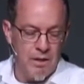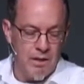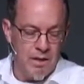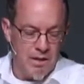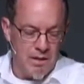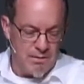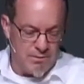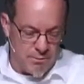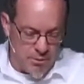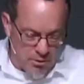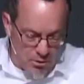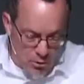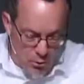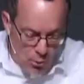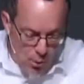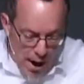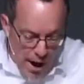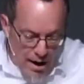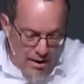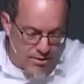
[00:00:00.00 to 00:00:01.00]
For the
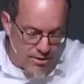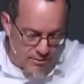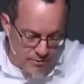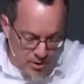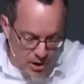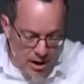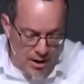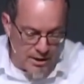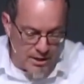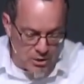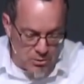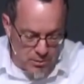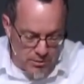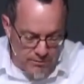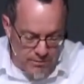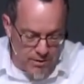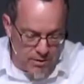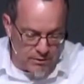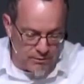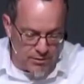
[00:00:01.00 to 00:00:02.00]
wrath of God is
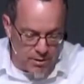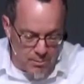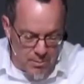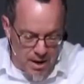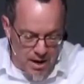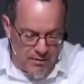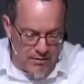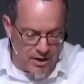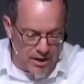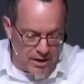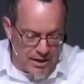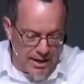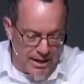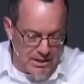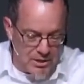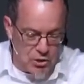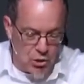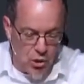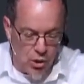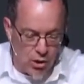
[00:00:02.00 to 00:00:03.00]
revealed from heaven
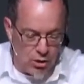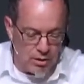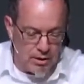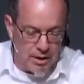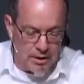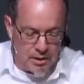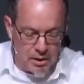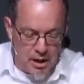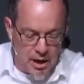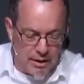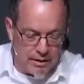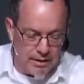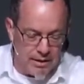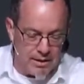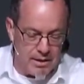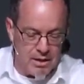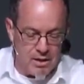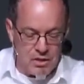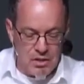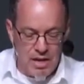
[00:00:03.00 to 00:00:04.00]
against all
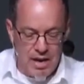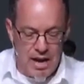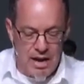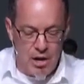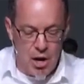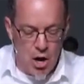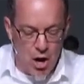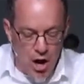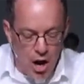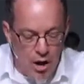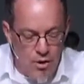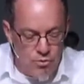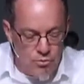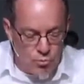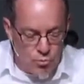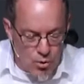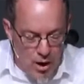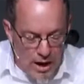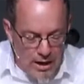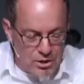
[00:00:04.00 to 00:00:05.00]
ungodliness and
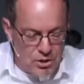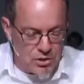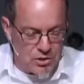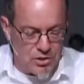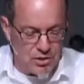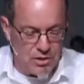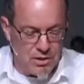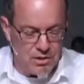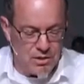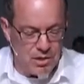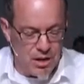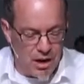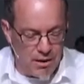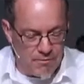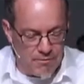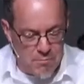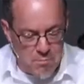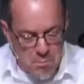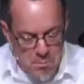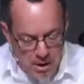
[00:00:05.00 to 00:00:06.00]
unrighteousness of
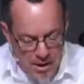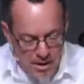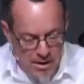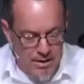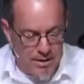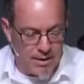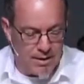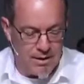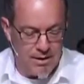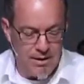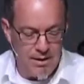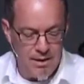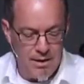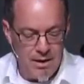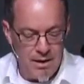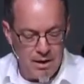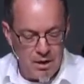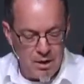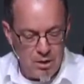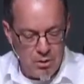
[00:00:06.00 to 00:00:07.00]
men
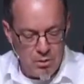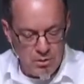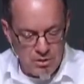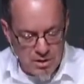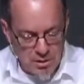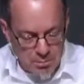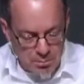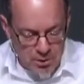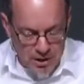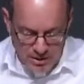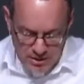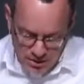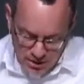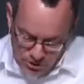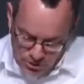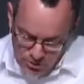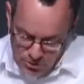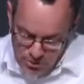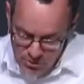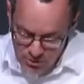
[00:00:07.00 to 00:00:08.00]
who suppress the
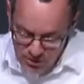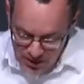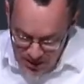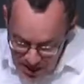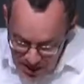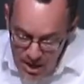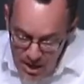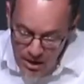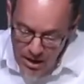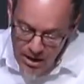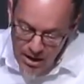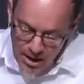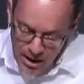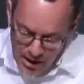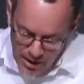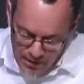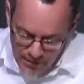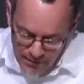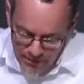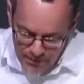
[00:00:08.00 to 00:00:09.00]
truth in
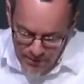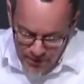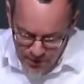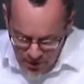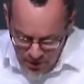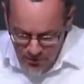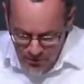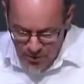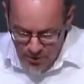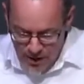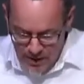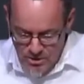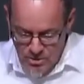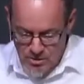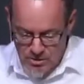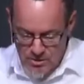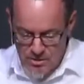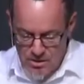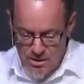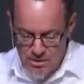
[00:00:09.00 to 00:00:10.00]
their
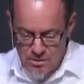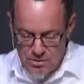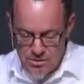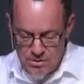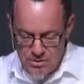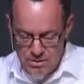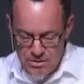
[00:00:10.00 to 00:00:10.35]
unrighteousness.